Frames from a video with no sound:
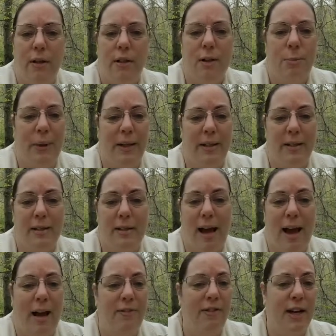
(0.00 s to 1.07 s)
splits,
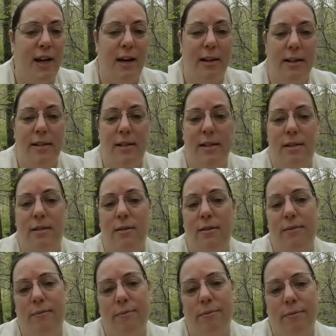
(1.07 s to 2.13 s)
half days,
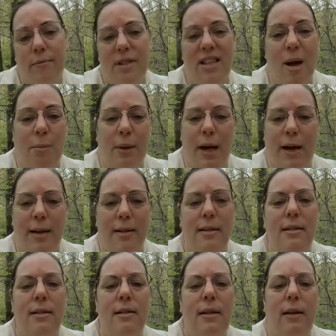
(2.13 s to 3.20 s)
some
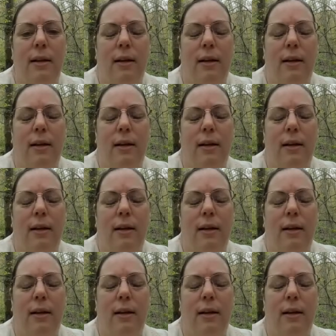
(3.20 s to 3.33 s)
nights,